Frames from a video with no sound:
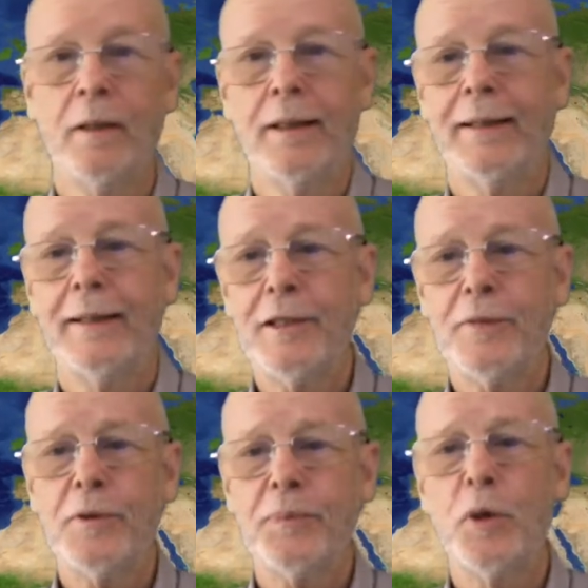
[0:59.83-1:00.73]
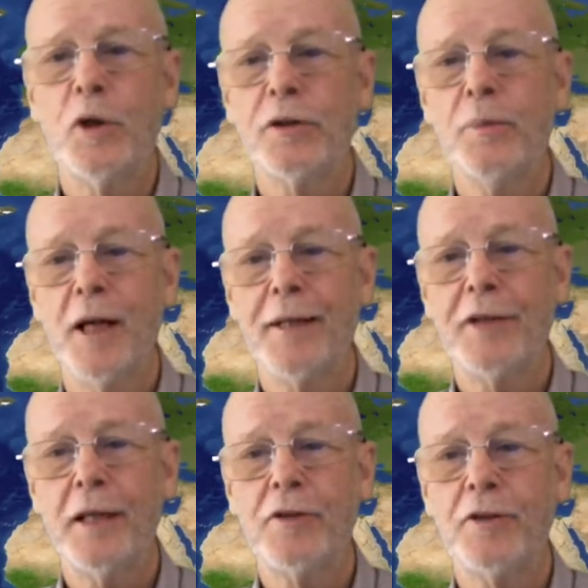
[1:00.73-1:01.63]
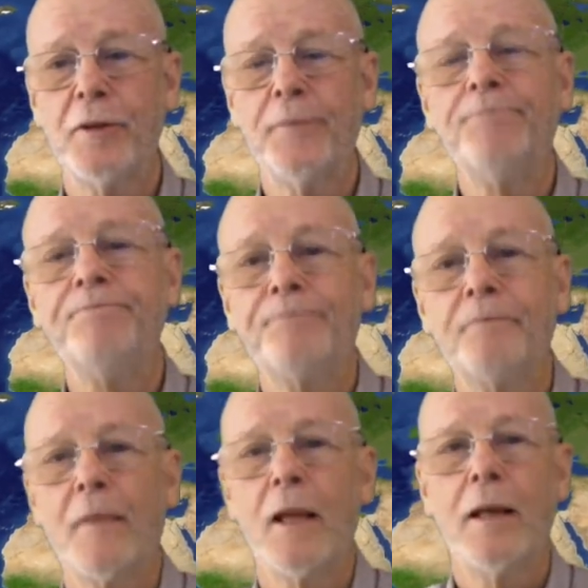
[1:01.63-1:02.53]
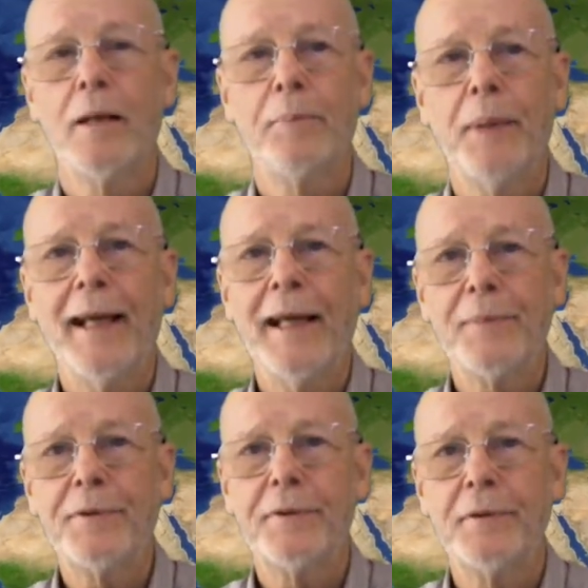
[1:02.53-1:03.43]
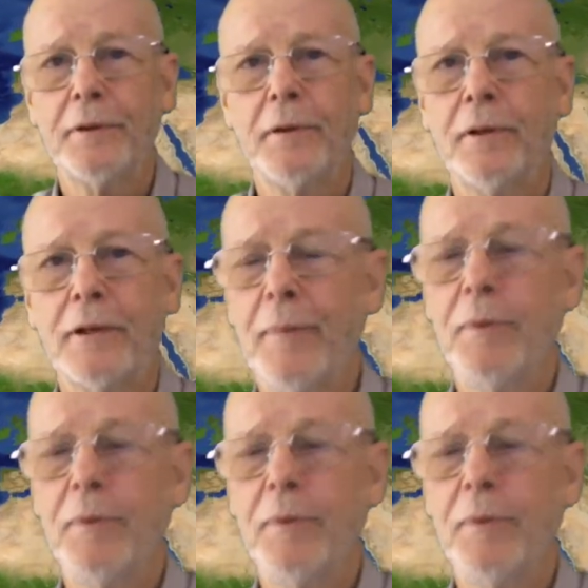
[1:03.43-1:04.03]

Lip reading: This was brought to my attention perhaps a couple of